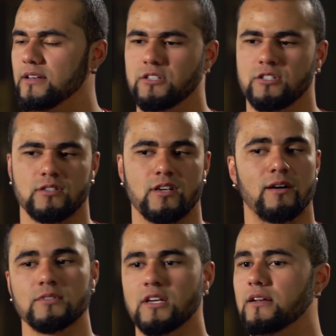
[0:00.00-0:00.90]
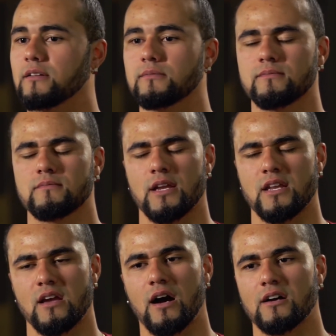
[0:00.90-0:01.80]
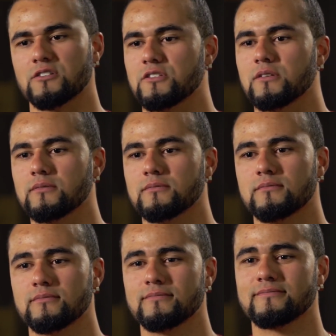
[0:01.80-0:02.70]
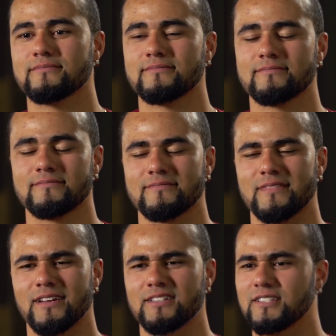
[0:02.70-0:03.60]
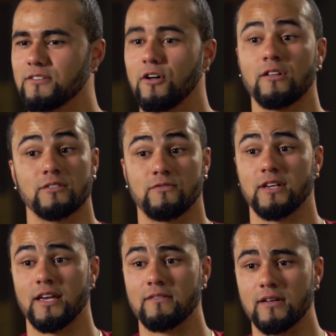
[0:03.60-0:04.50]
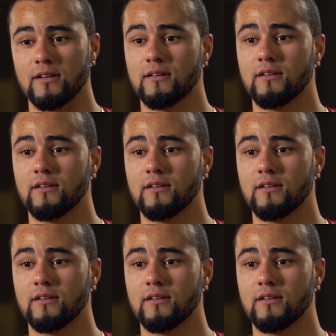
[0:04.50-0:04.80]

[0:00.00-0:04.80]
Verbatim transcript: he just comes in and he hugs you. He says, All is forgiven.